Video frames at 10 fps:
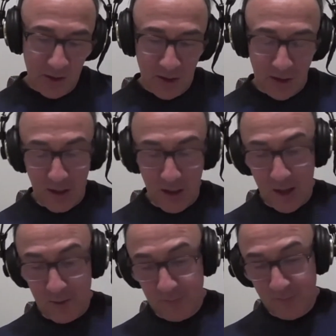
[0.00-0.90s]

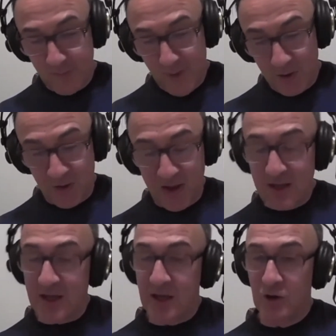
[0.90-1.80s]
I think
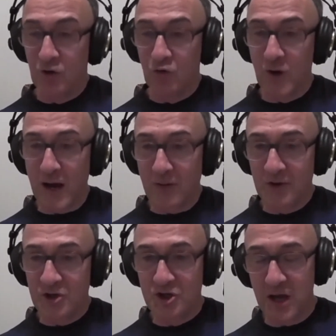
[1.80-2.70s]
he'll right the
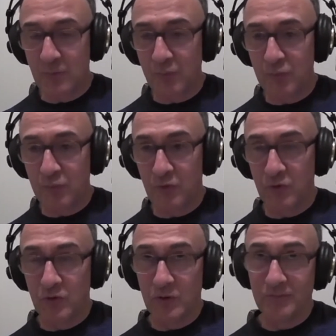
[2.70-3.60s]
ship.
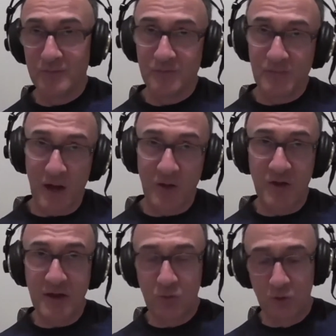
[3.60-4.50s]
I
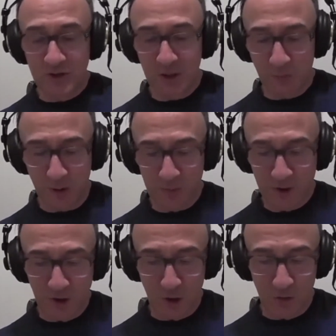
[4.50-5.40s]
think, was it
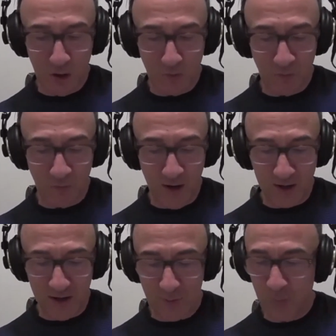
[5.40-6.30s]
premature on Frank
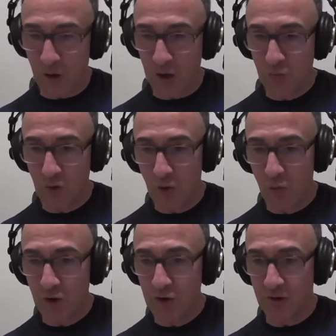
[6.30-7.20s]
Lampard? We were
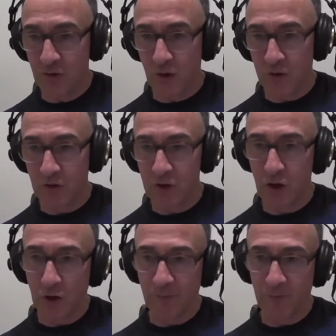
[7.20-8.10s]
wondering whether or
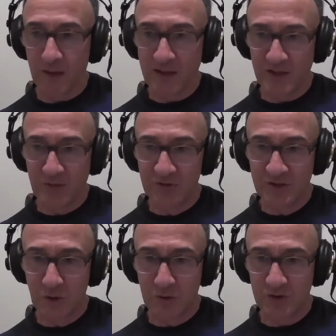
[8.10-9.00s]
not it's the
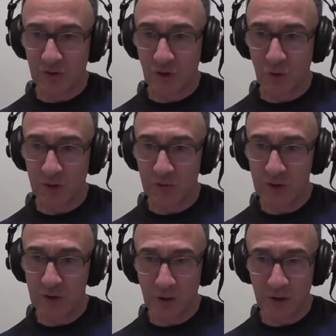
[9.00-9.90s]
results or whether or
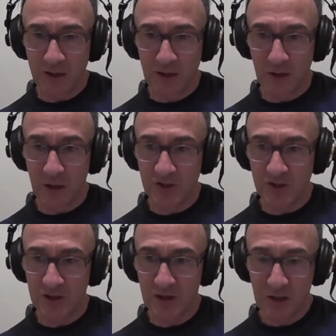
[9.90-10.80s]
not he'd
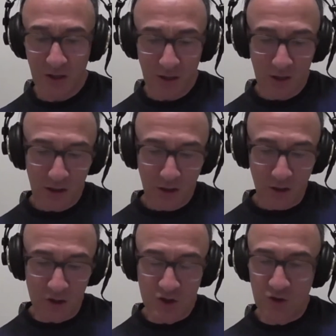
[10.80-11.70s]
lost
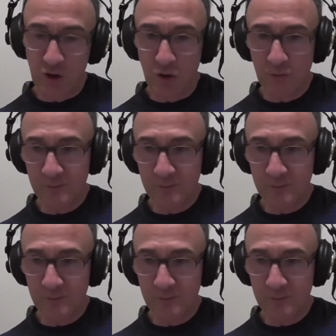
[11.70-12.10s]
control